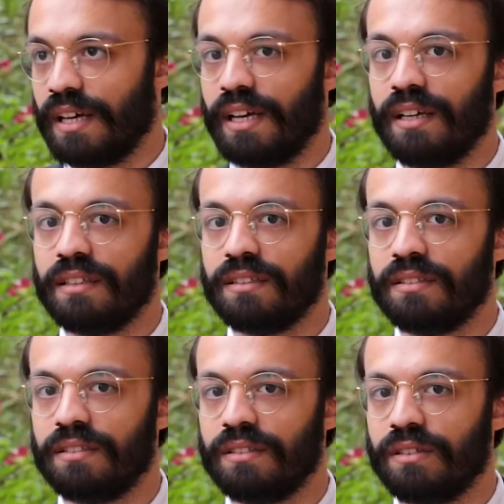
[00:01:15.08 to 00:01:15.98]

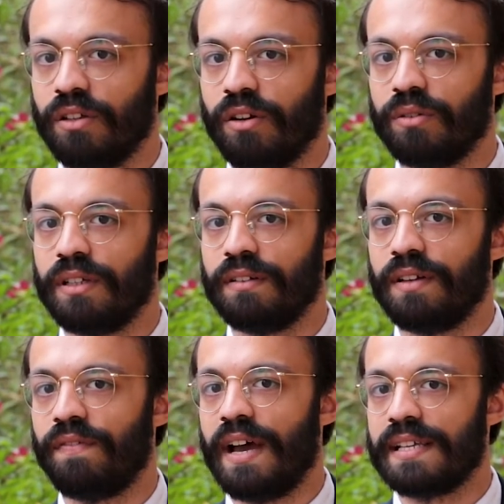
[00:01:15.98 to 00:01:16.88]
and you know,
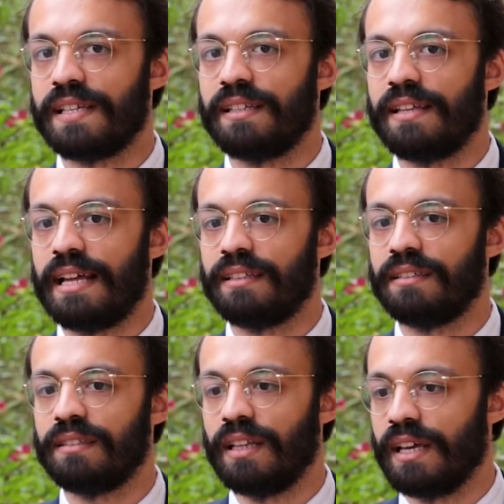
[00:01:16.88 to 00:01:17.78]
the facet
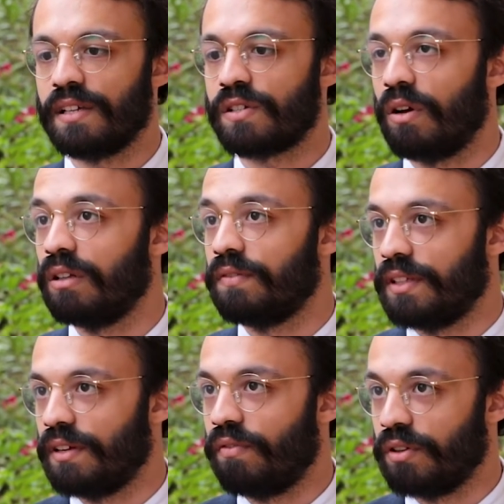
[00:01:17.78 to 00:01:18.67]
that links all of
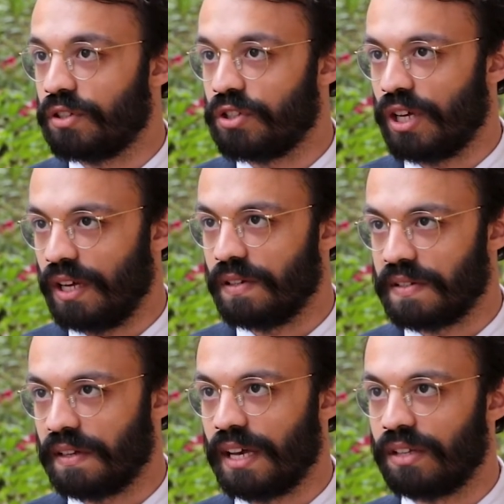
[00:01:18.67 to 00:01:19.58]
the different
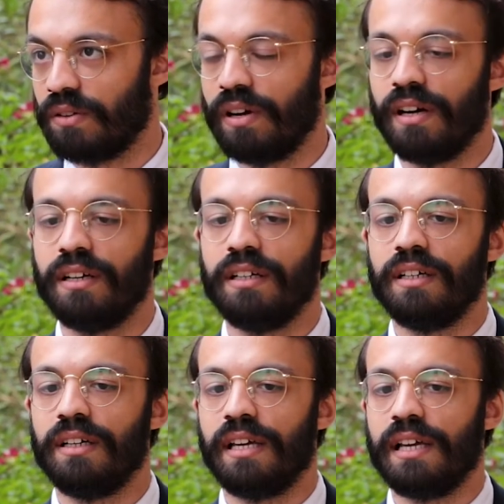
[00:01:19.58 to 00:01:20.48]
chains together,
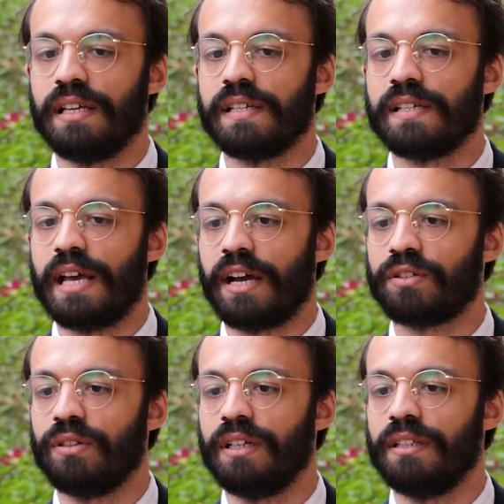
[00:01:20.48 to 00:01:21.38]
is
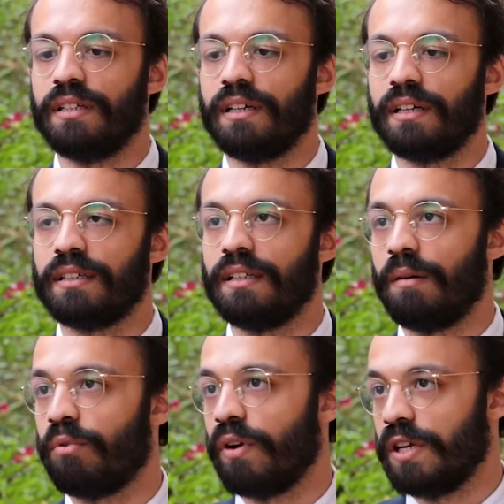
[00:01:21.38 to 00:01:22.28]
actually the
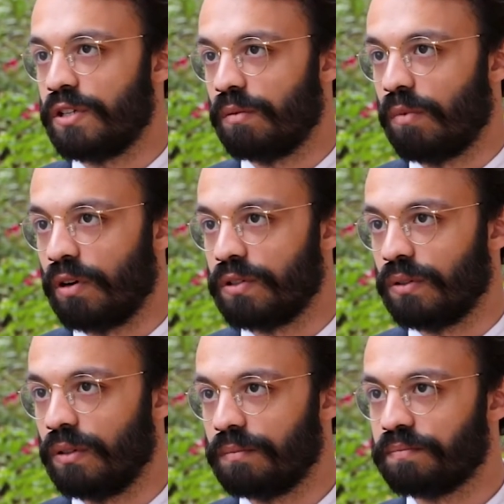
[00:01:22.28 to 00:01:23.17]
collaboration
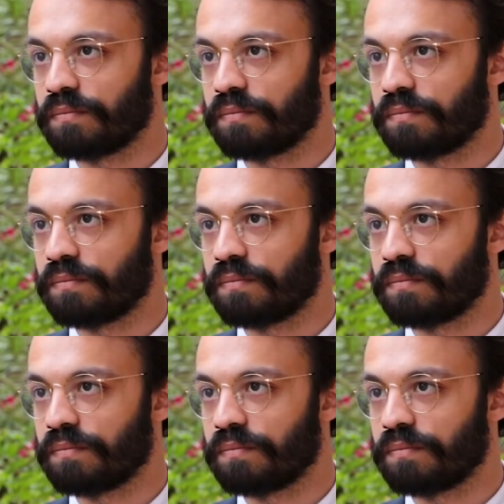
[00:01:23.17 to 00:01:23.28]
module.